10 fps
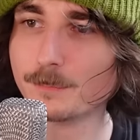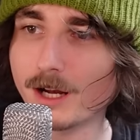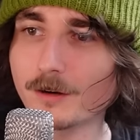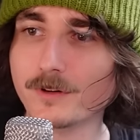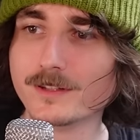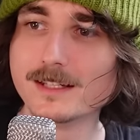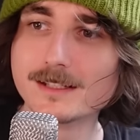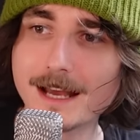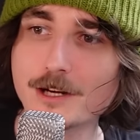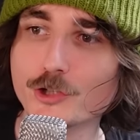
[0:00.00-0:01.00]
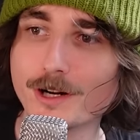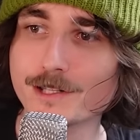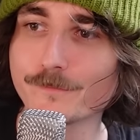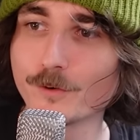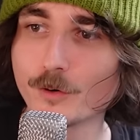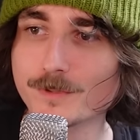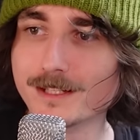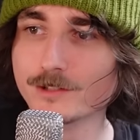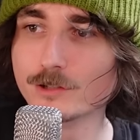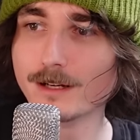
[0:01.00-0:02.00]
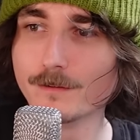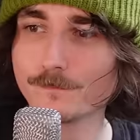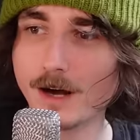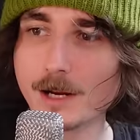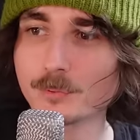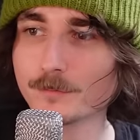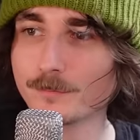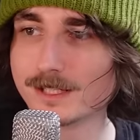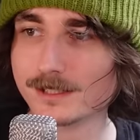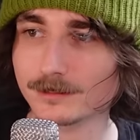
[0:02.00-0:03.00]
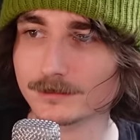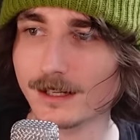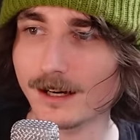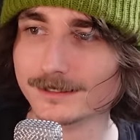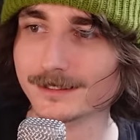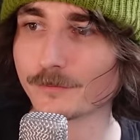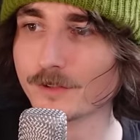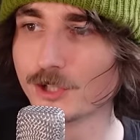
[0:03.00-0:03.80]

a part where the stage transforms into a vibrant mystical garden of